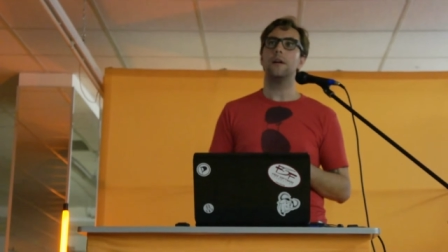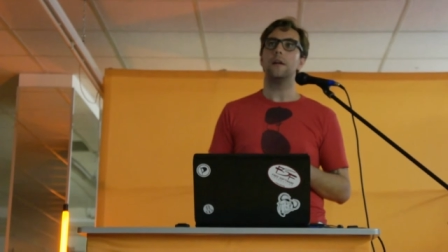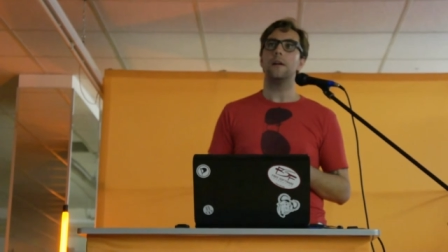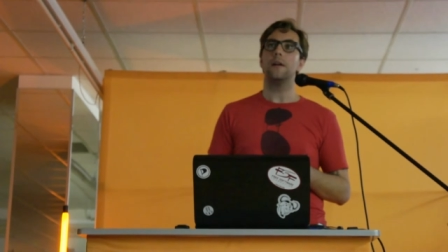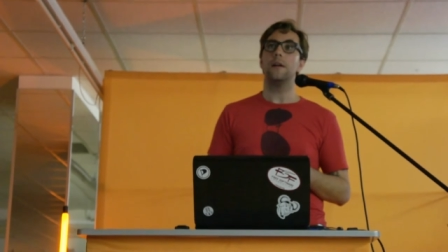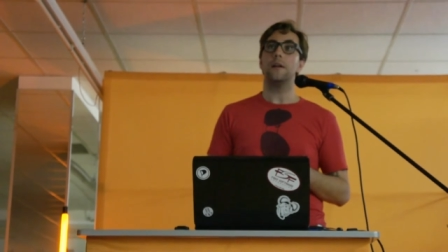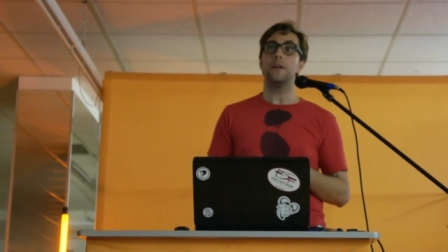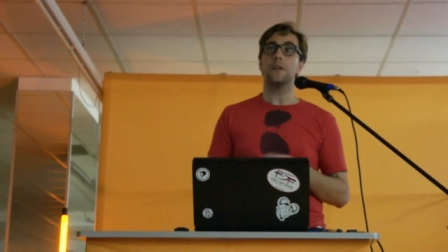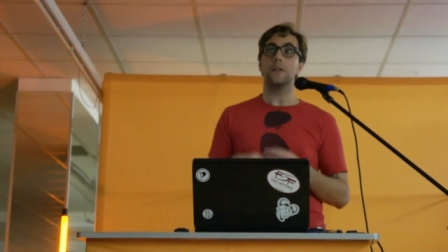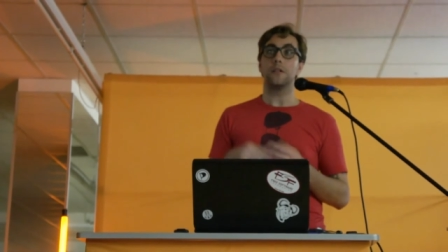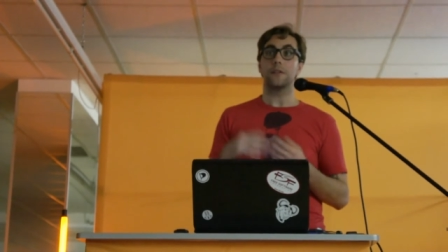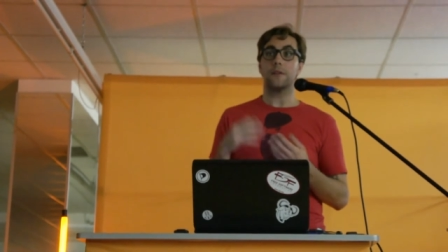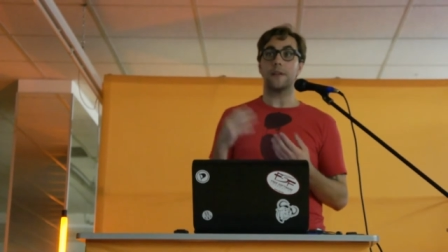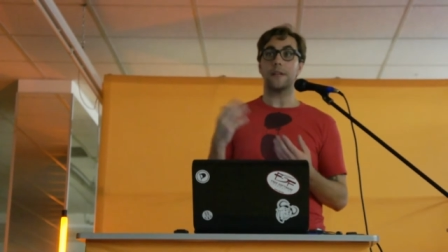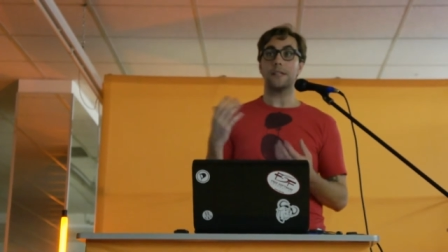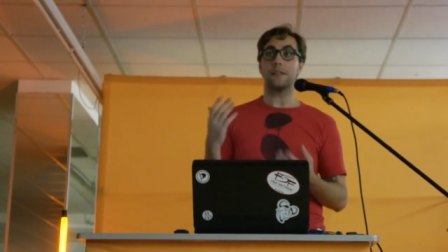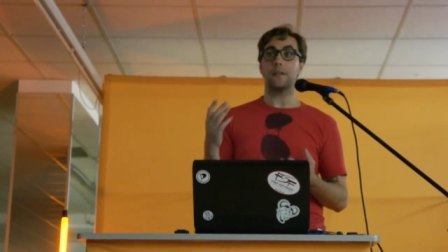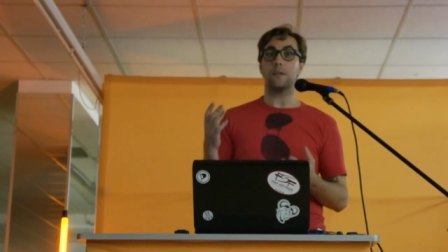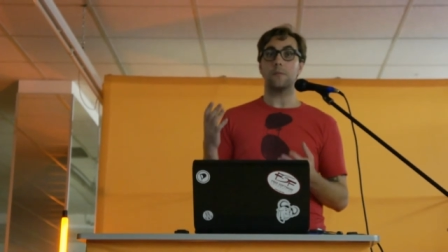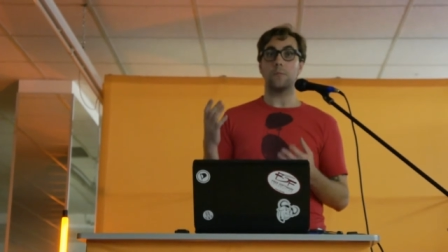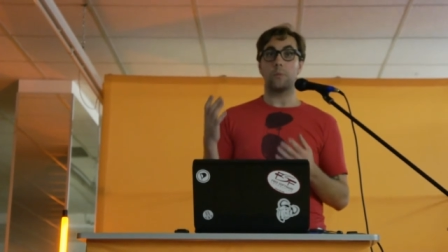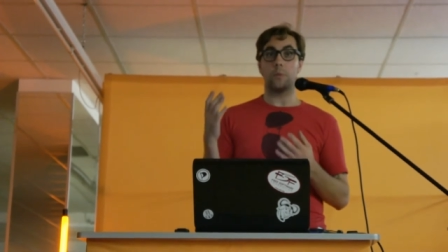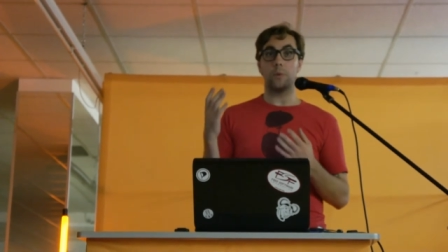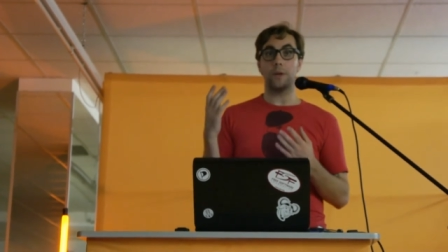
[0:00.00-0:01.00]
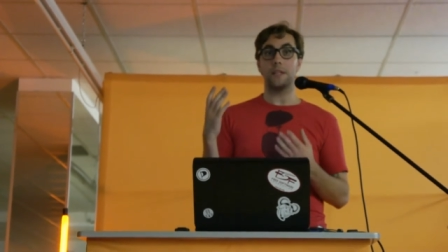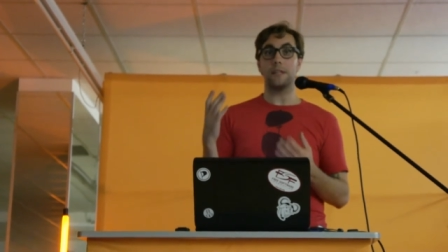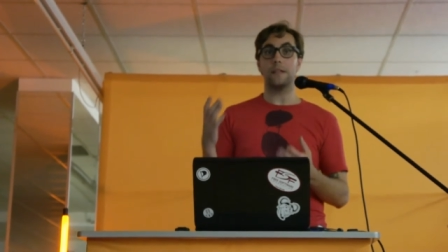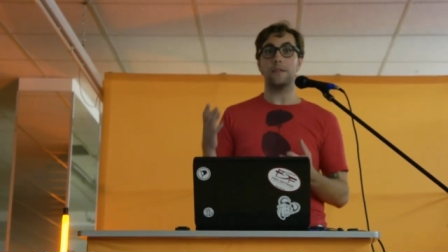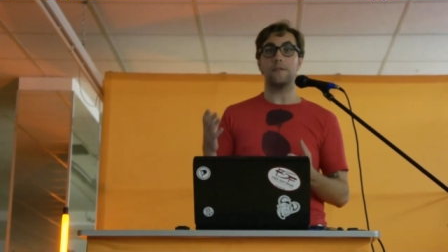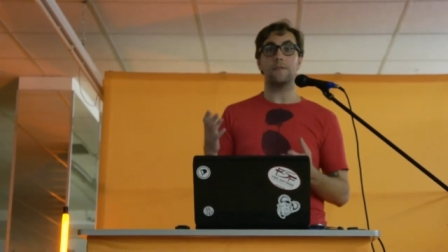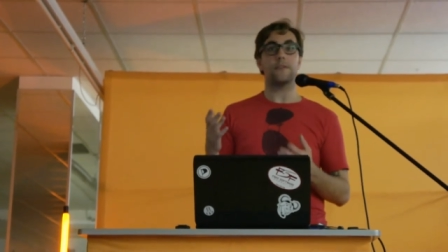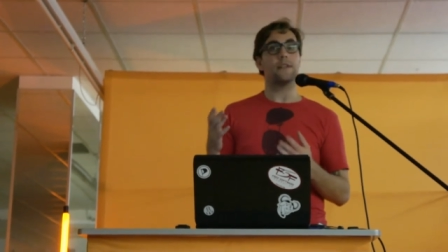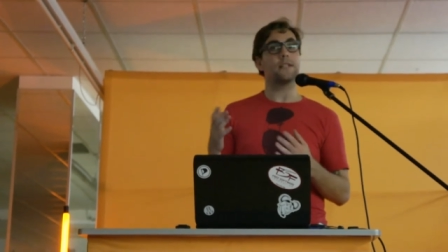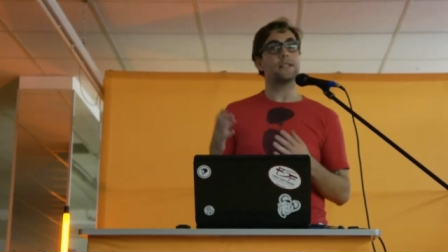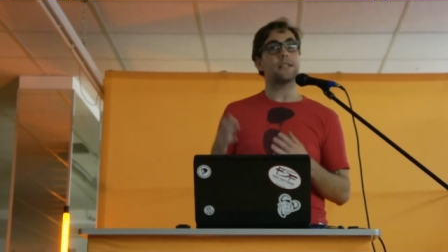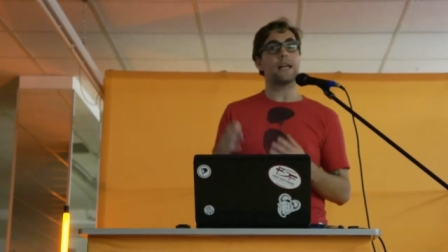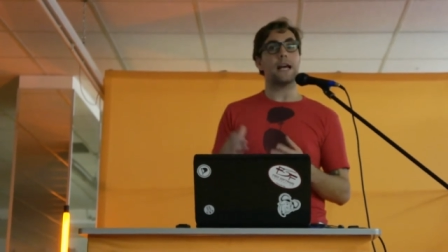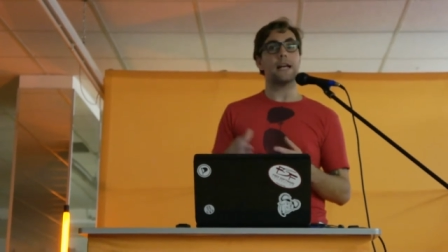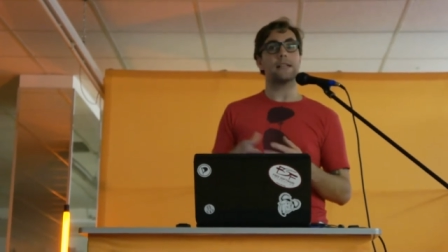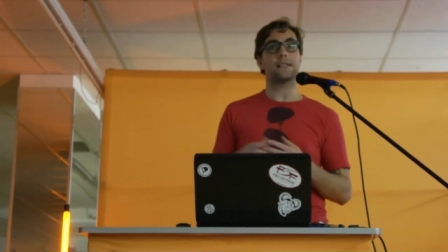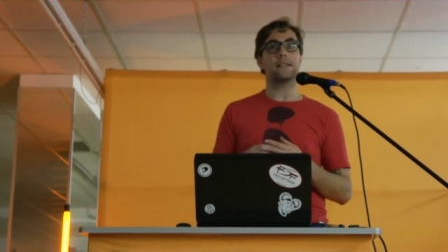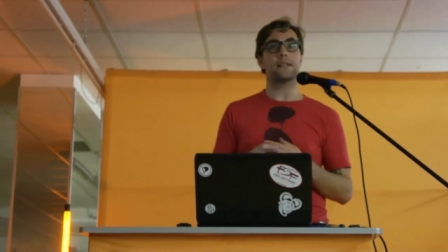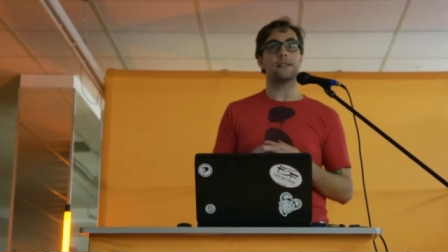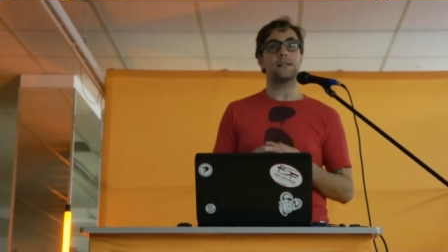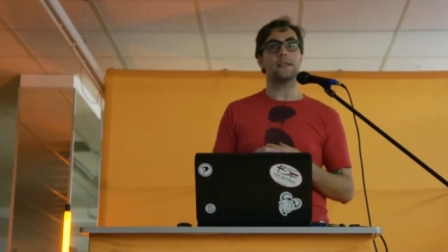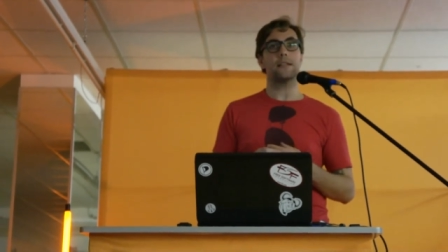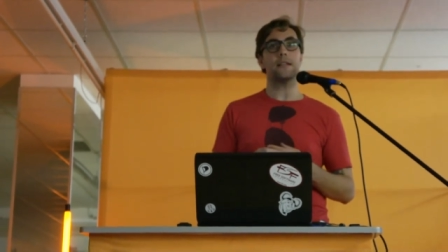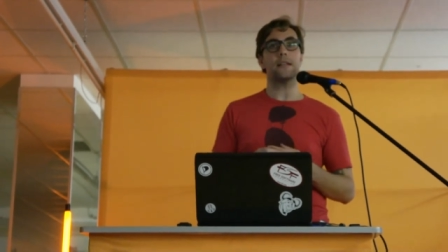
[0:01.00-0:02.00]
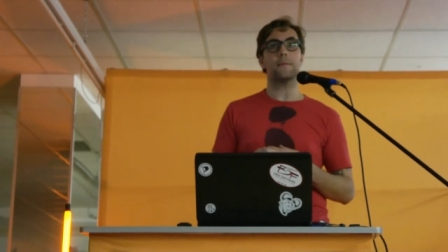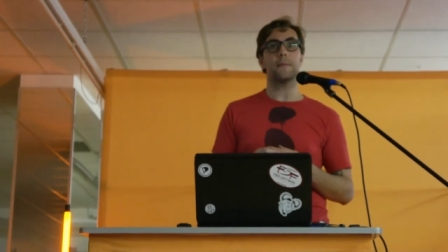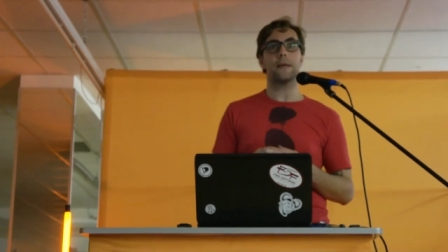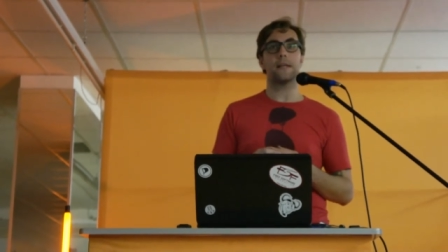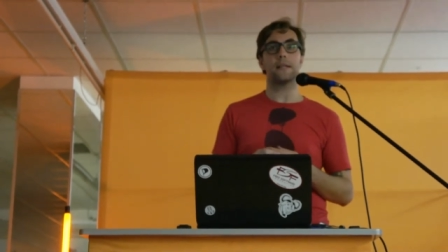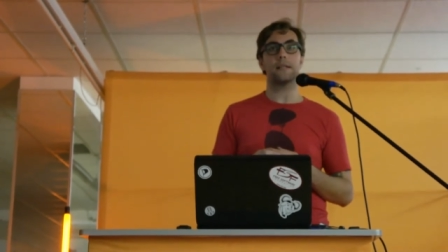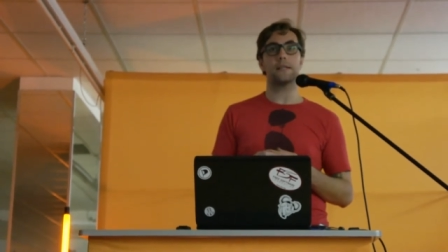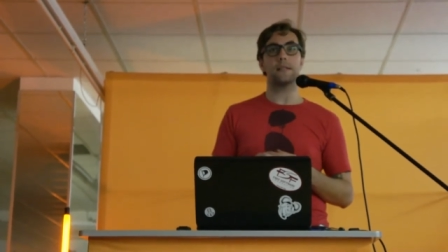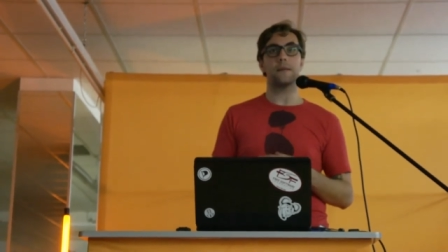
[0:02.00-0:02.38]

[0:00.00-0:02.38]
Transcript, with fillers: So, that's a really fantastic thing because